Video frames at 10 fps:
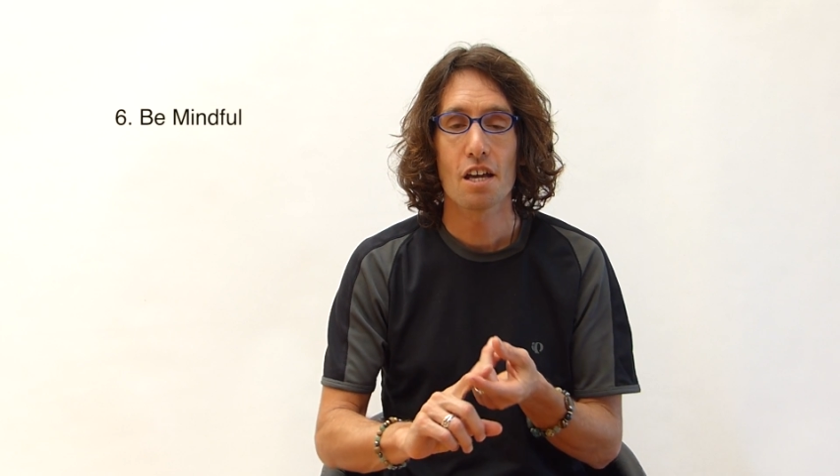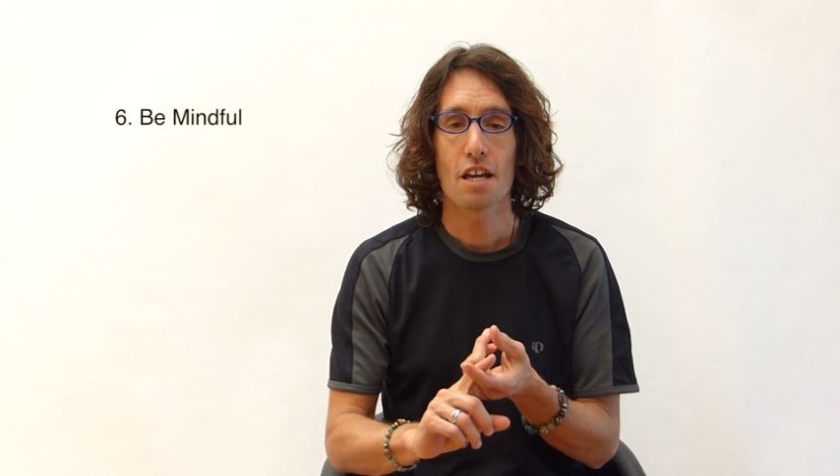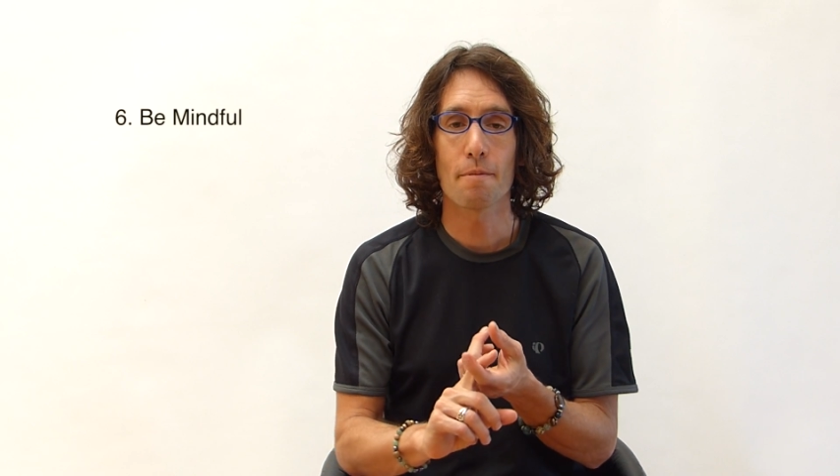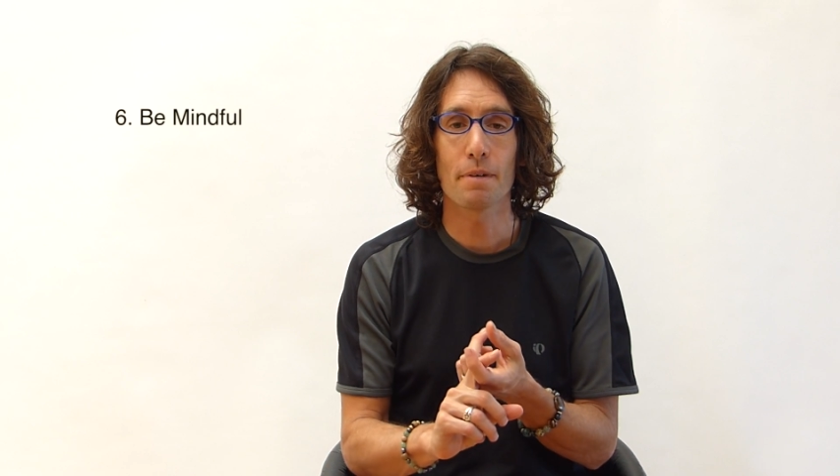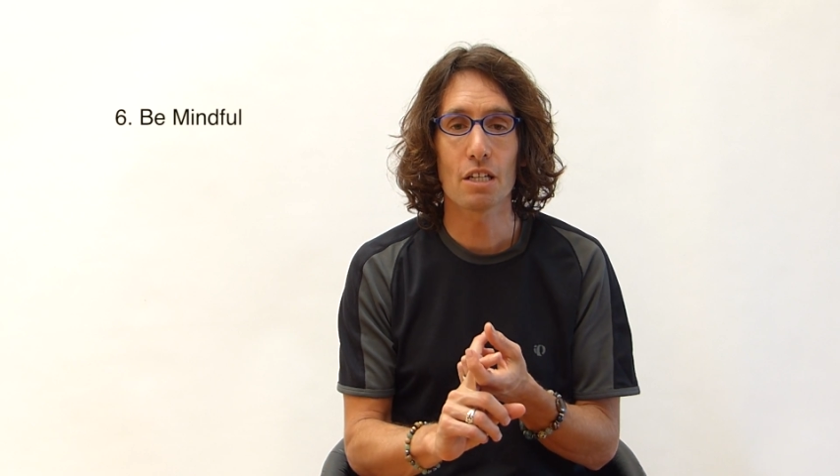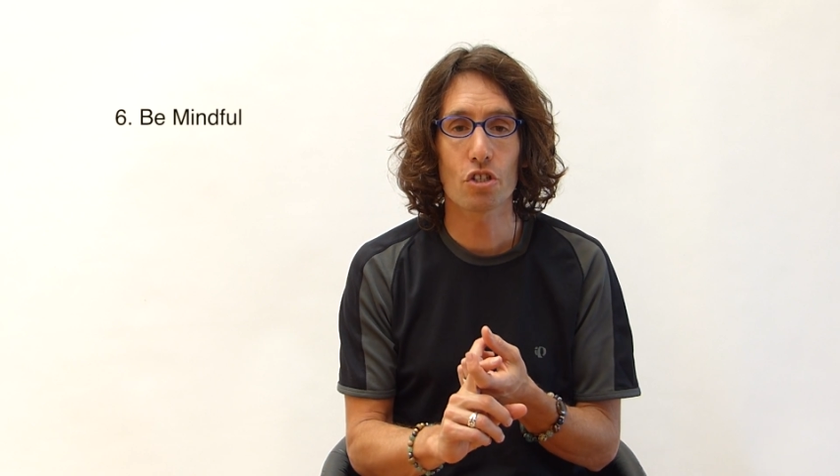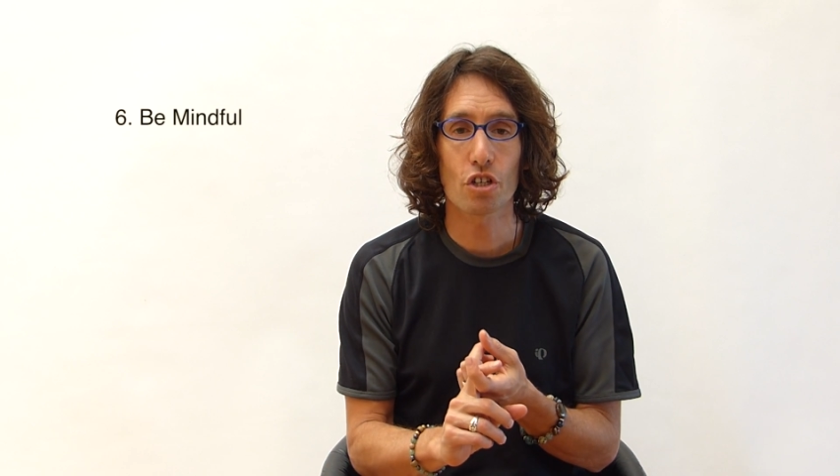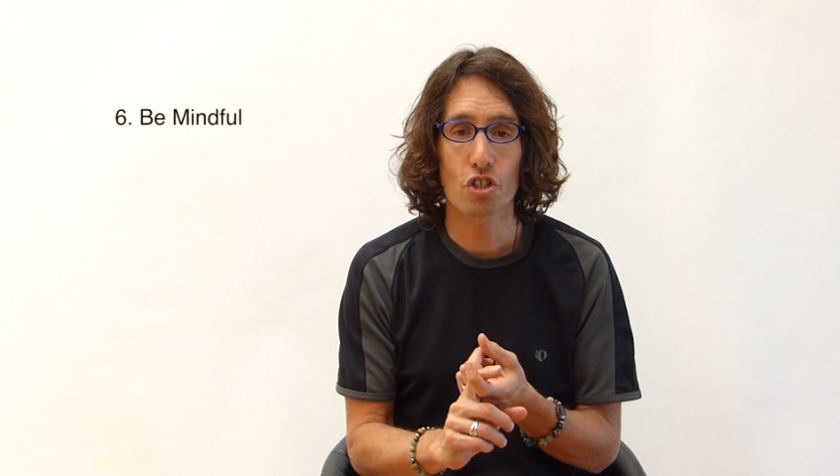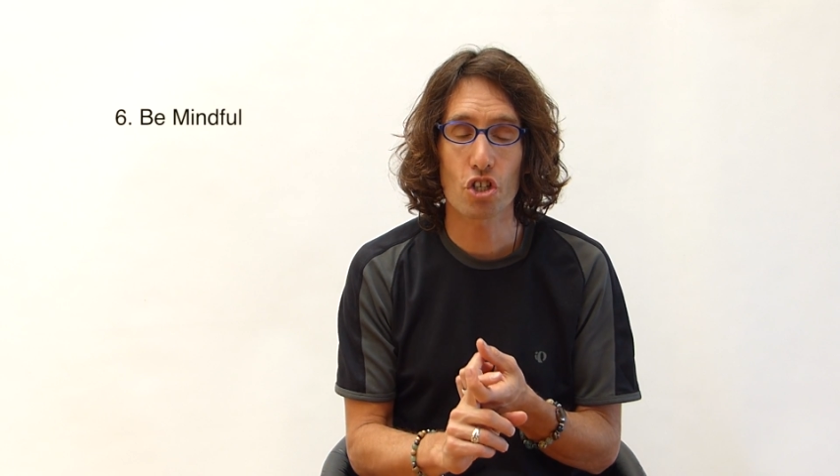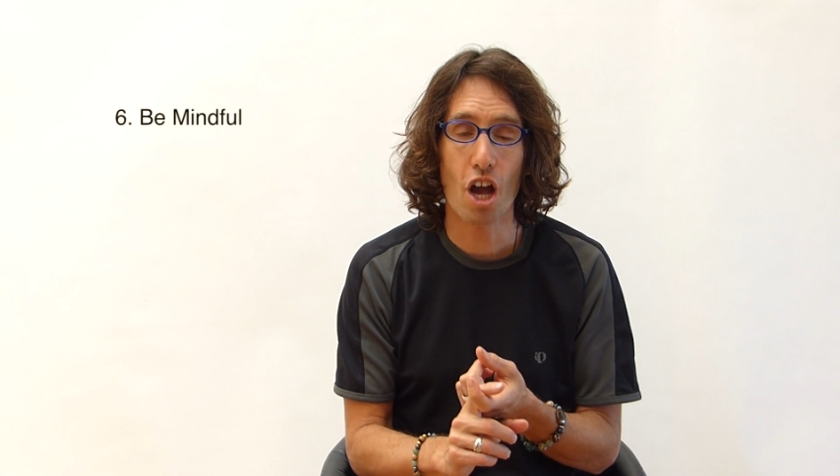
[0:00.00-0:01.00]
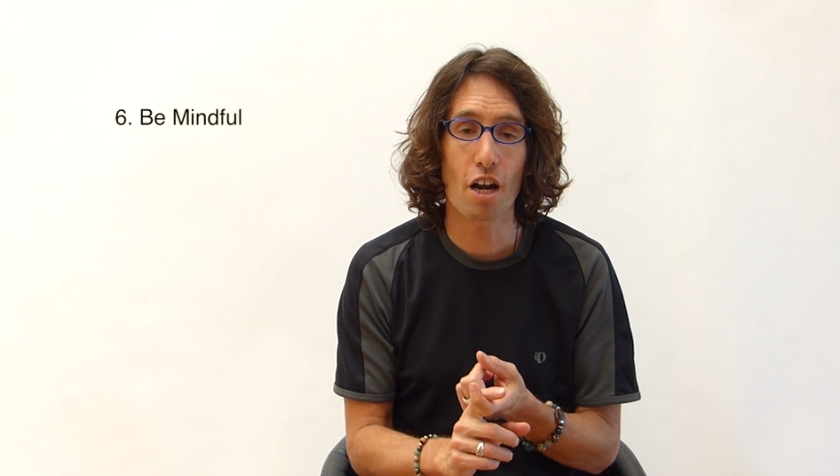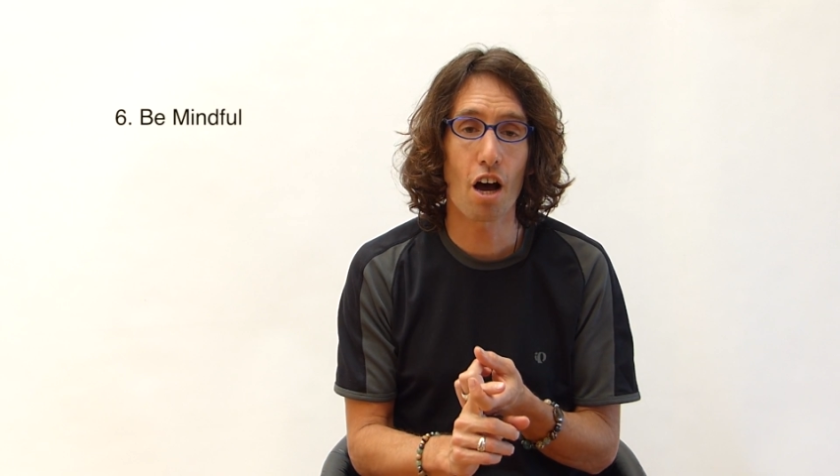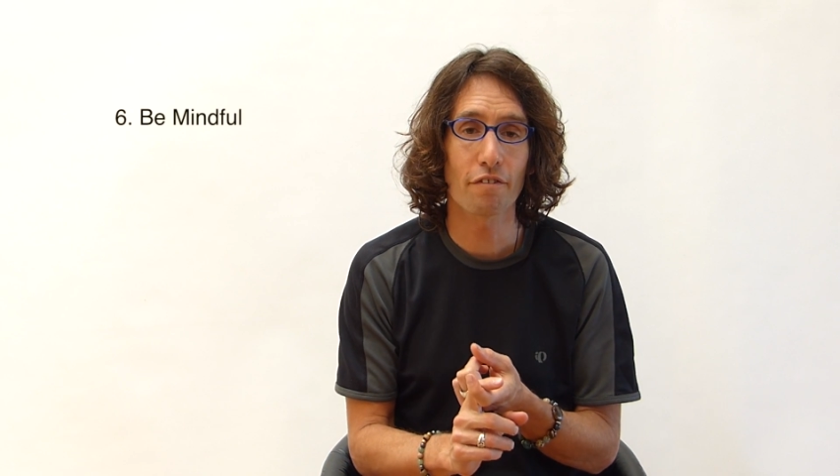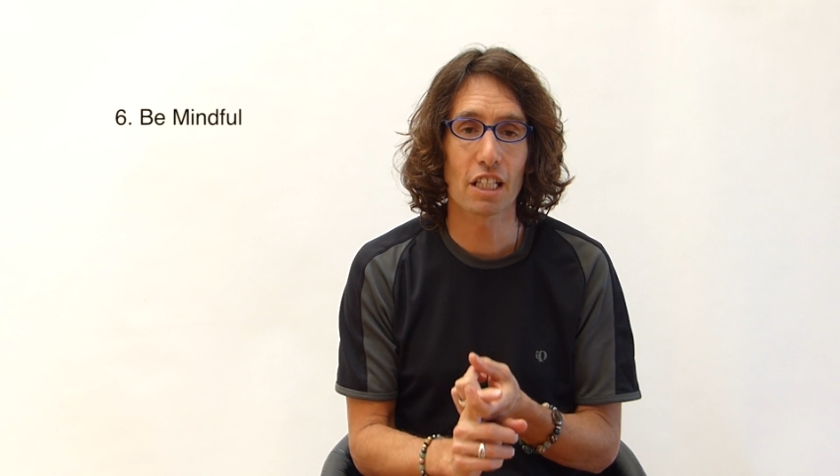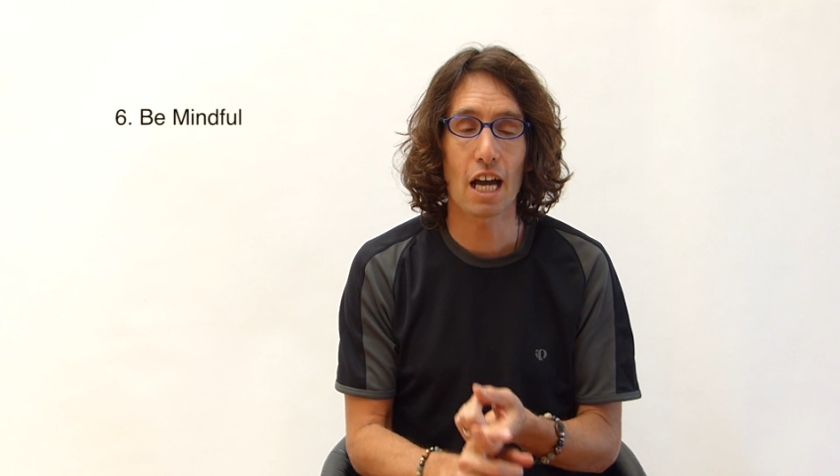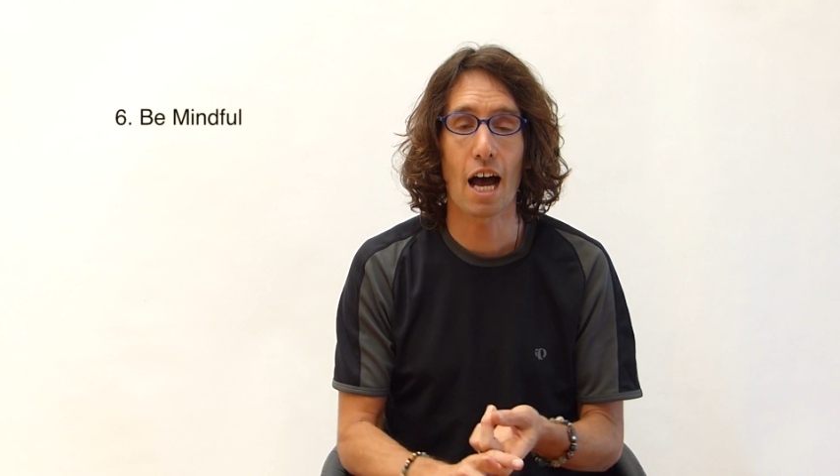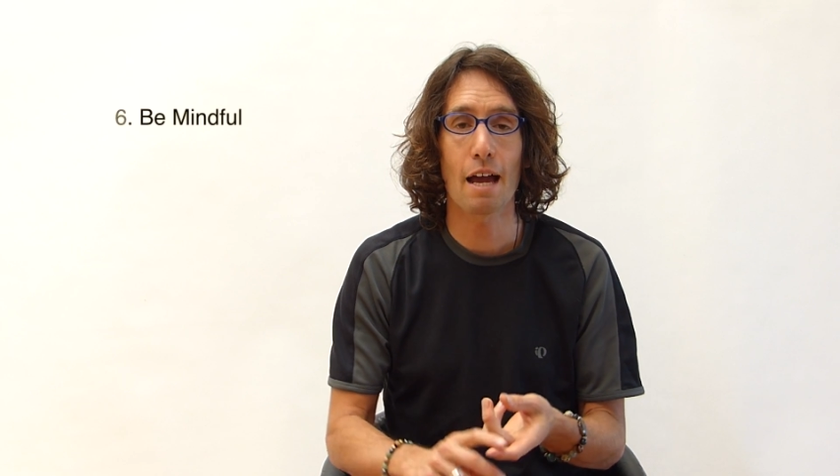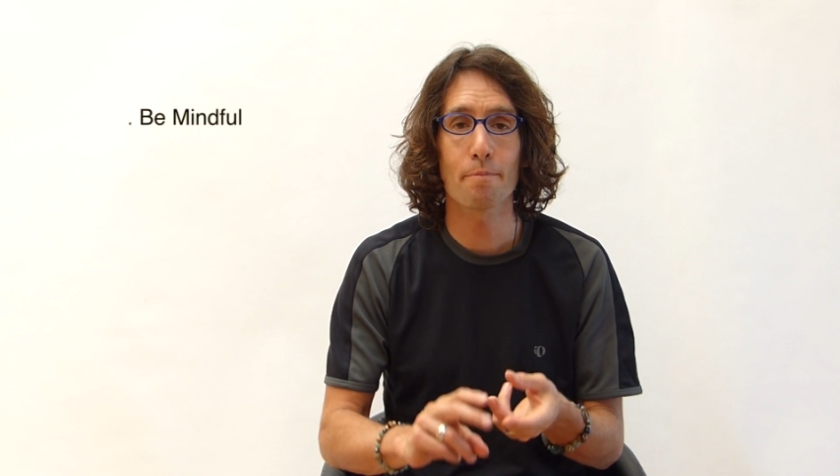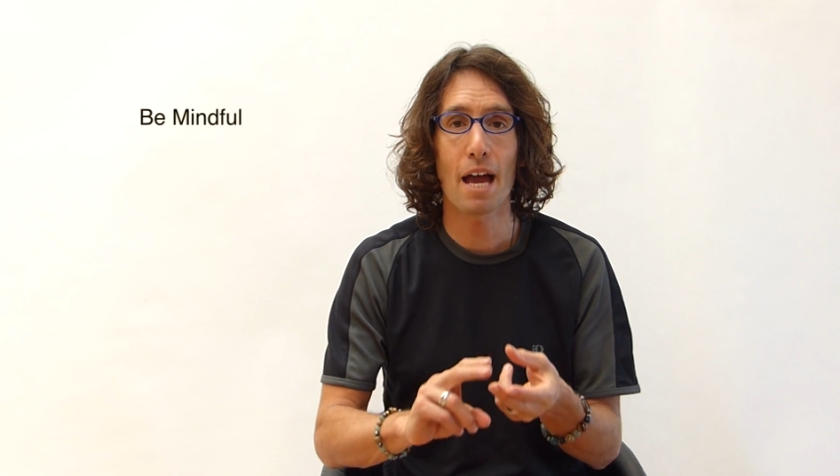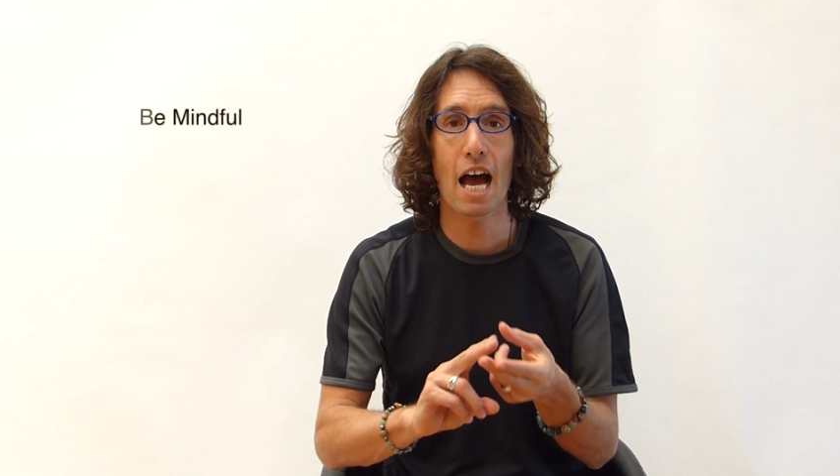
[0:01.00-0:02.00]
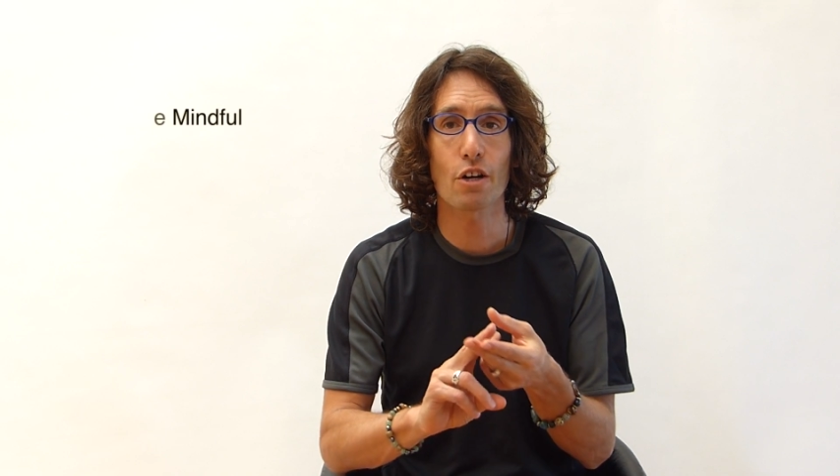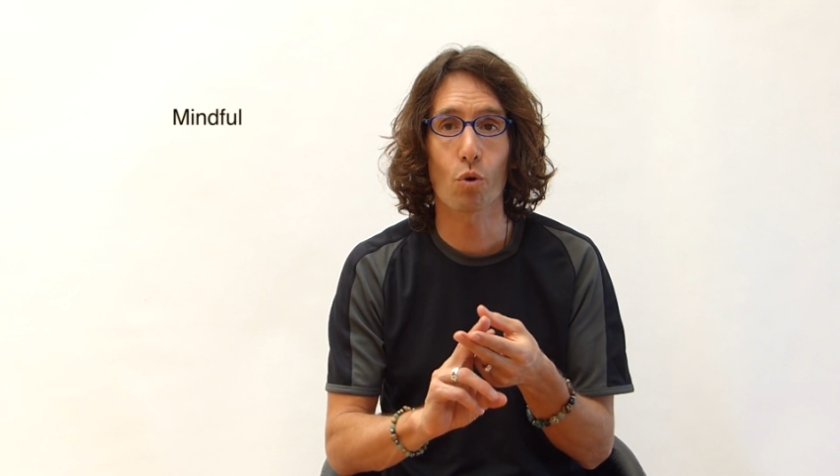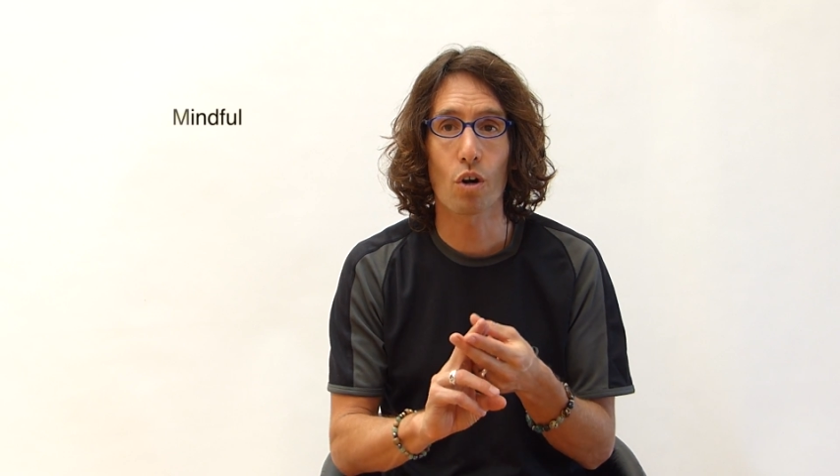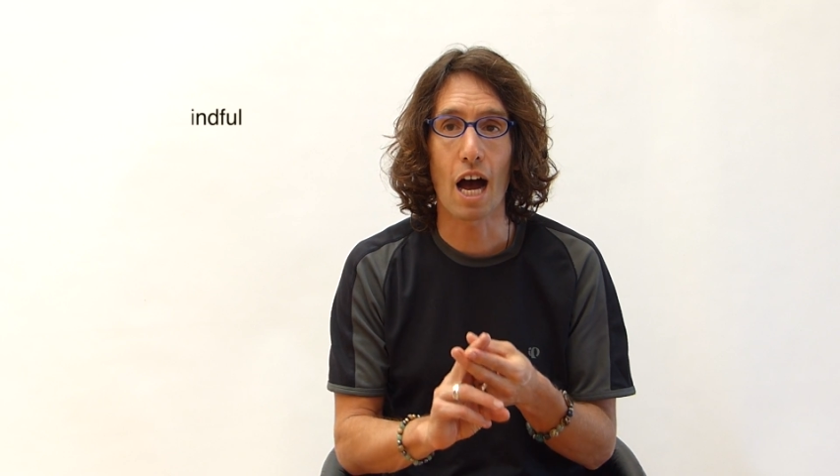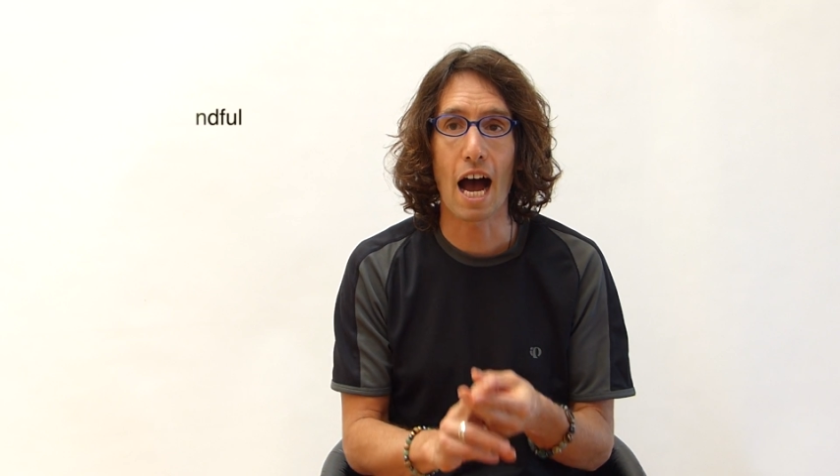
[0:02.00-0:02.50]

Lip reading: It means shut off the iPad or